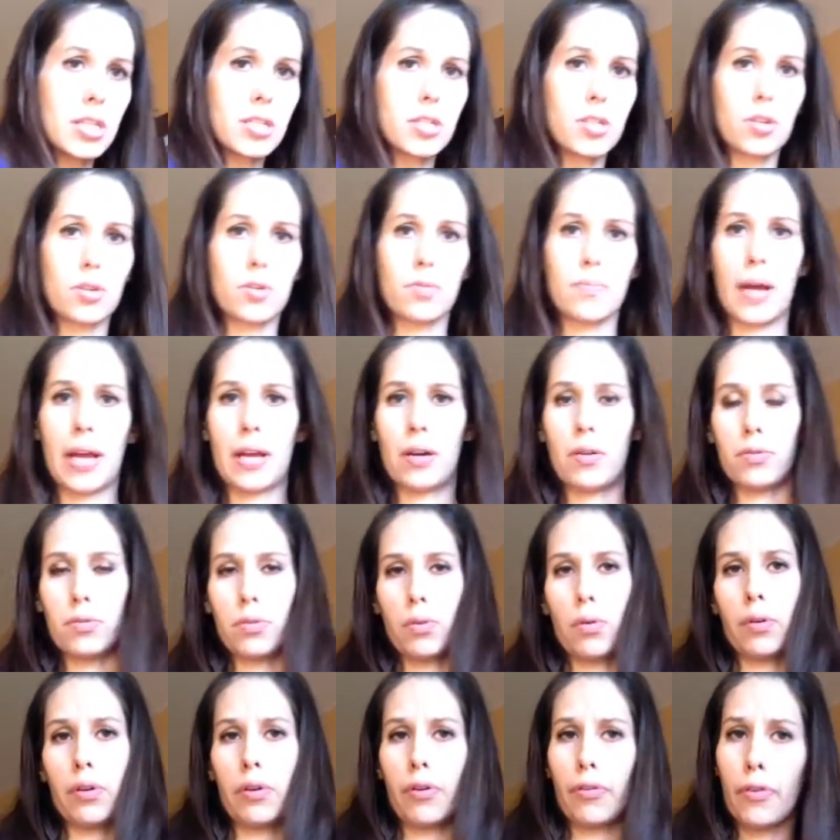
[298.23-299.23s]
do their
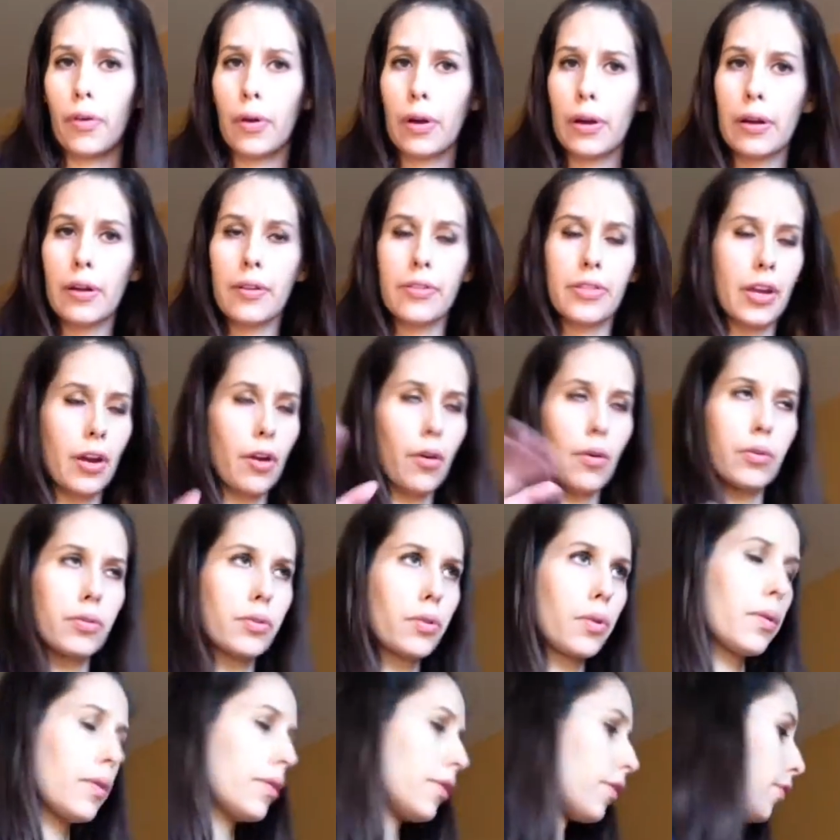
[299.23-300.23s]
own
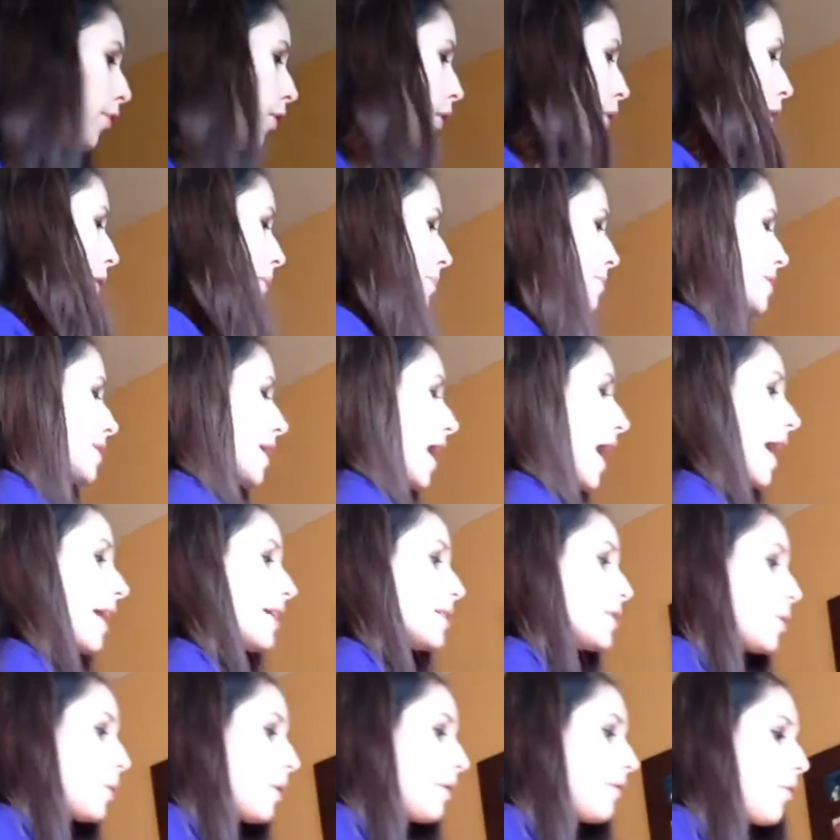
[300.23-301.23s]
order forms. I
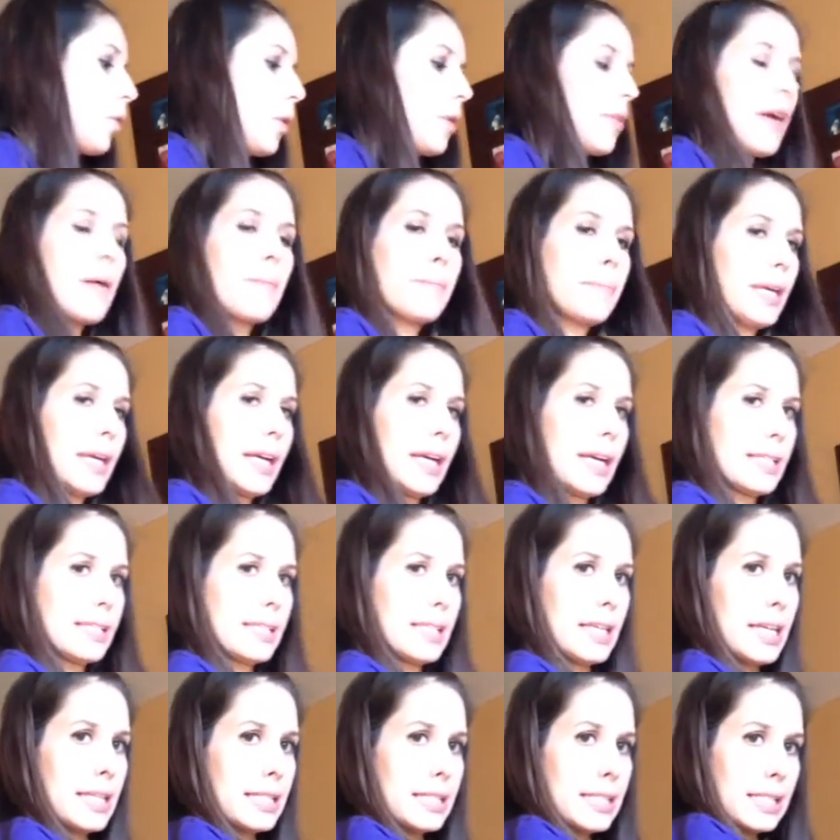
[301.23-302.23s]
do it for them because
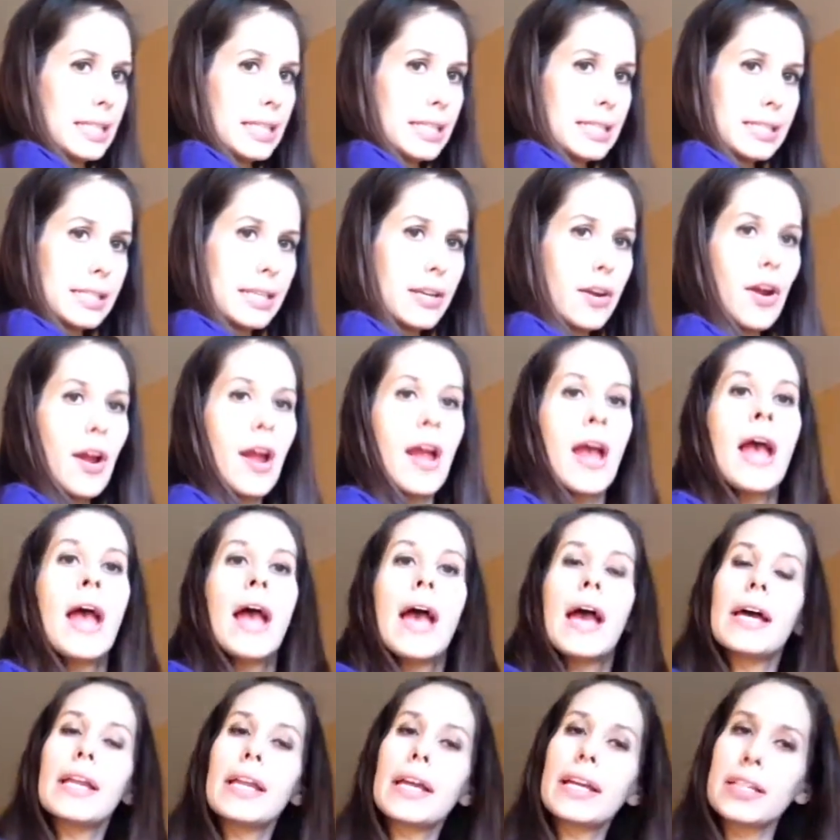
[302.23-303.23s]
it's easier
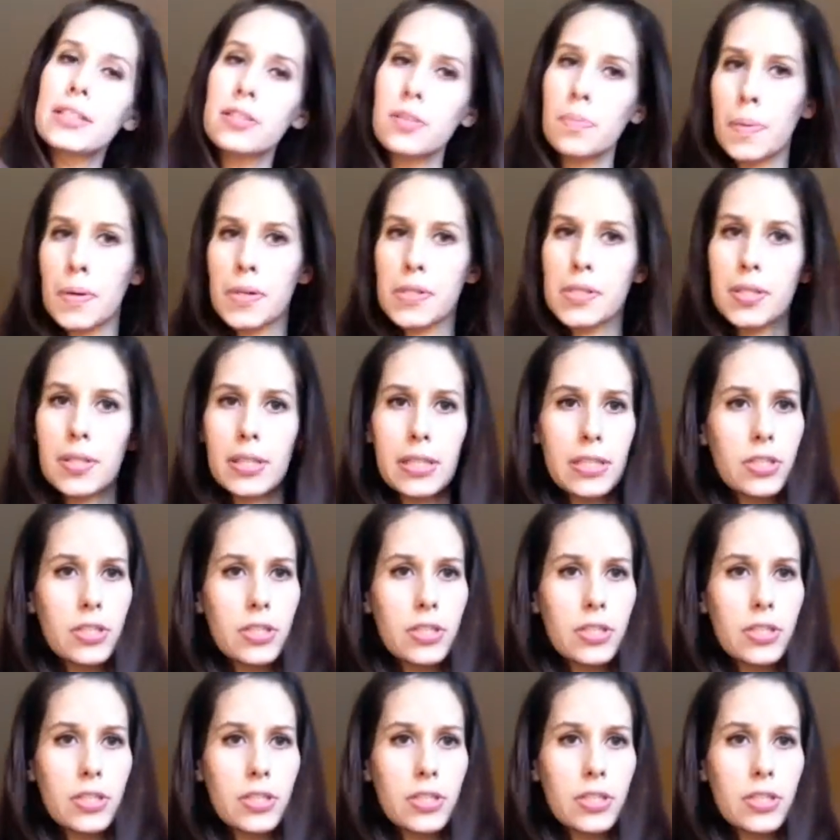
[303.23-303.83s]
and I get to personally